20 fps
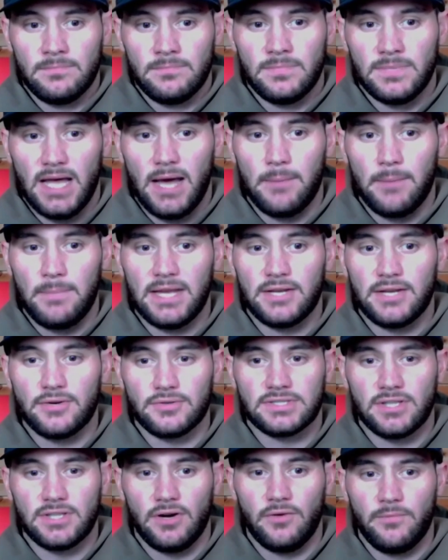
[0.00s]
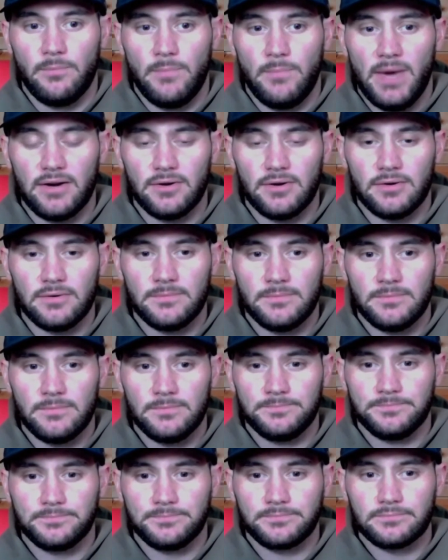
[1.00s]
not make yourself better.
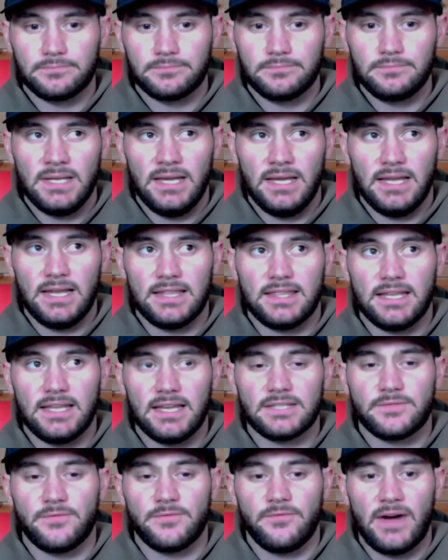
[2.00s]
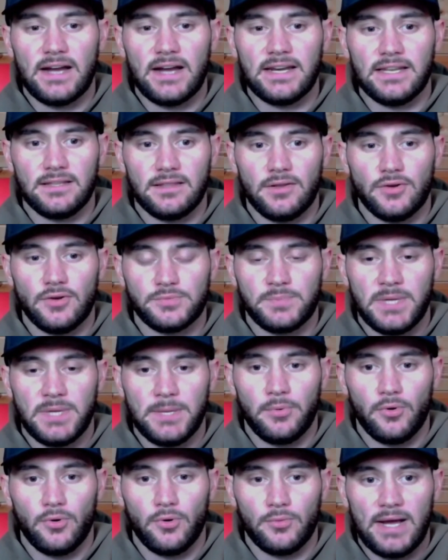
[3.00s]
And I think it's finding those
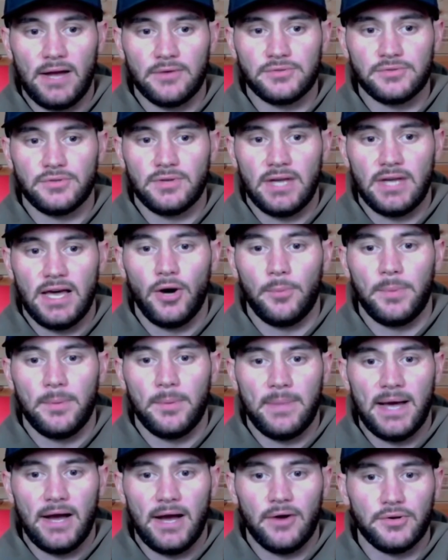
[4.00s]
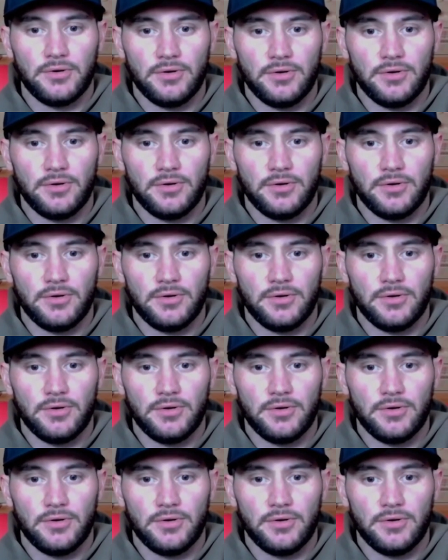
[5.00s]
people around you to help empower you